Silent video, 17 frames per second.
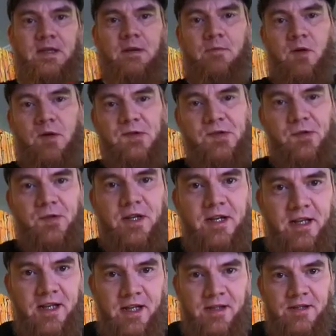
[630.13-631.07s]
I'm also
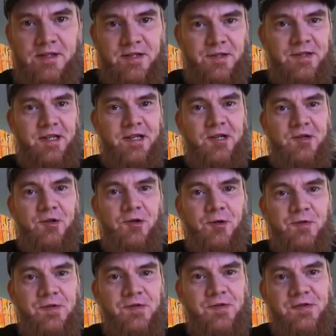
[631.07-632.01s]
getting into
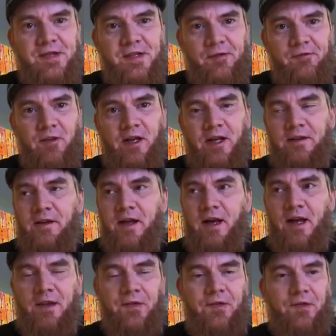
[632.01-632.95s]
t-shirts and stuff like
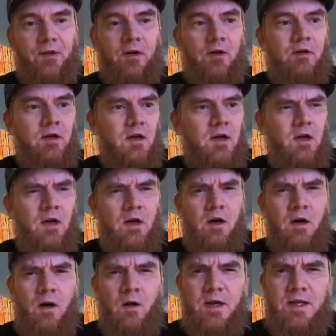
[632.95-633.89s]
that. So
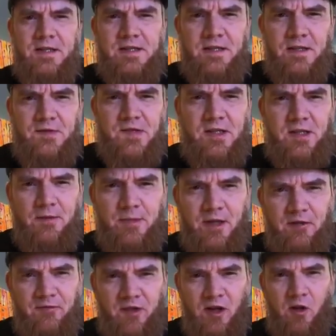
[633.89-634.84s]
all that stuff's going to
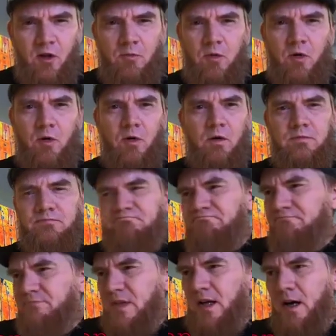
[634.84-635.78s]
be available
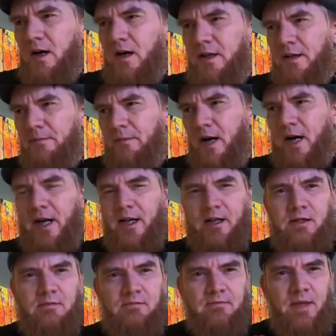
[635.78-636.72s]
in
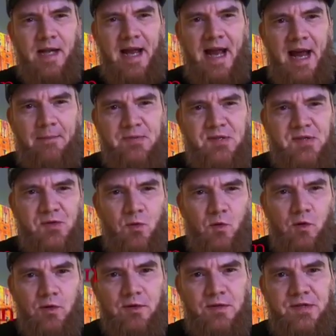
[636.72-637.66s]
my app
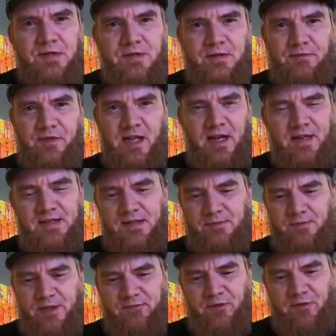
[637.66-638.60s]
stores. Got
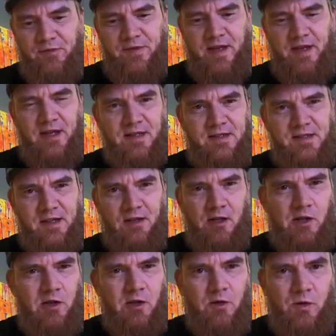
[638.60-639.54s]
some different things on
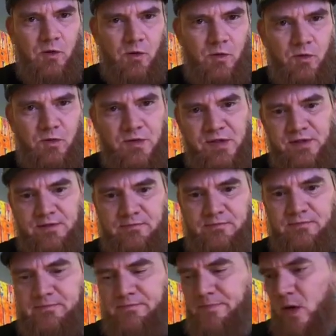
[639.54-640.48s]
clothes,
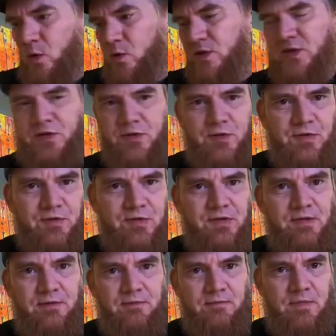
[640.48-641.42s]
and
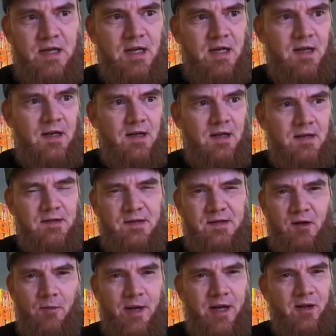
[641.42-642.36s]
posters, and
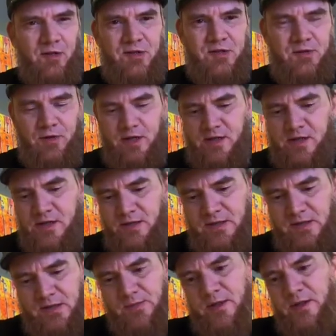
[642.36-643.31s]
it's all my
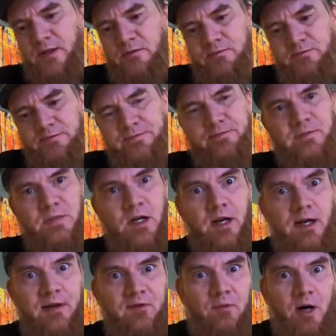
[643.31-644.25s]
illustrations. But
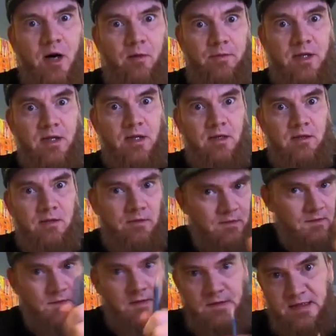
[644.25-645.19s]
enough about me.
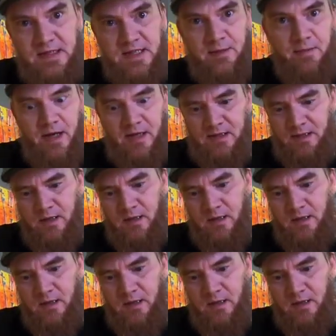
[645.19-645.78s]
Let's get back to